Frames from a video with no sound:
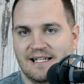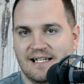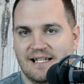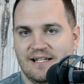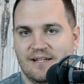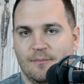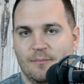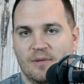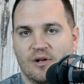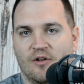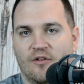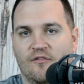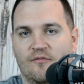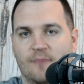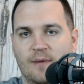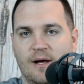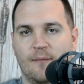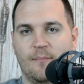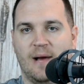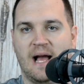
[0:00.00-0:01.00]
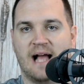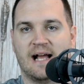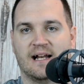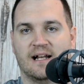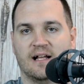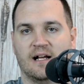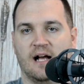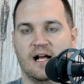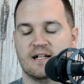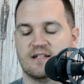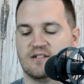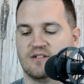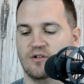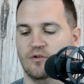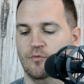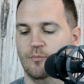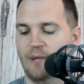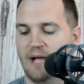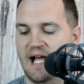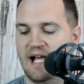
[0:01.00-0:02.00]
in the middle of my back, and it got
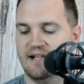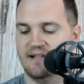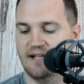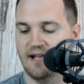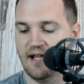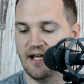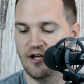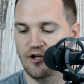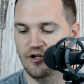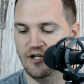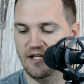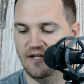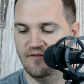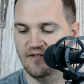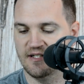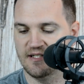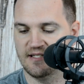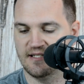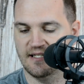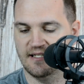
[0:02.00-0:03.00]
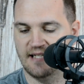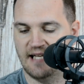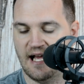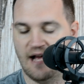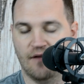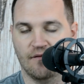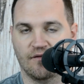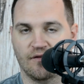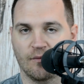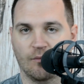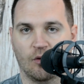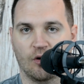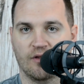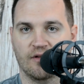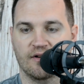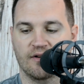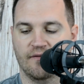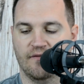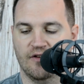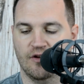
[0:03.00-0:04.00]
so bad that I couldn't even sit down for more
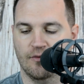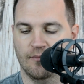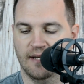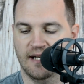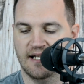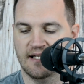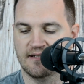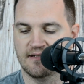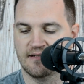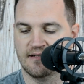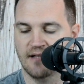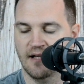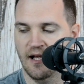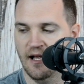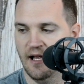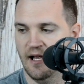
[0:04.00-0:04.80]
than a few minutes.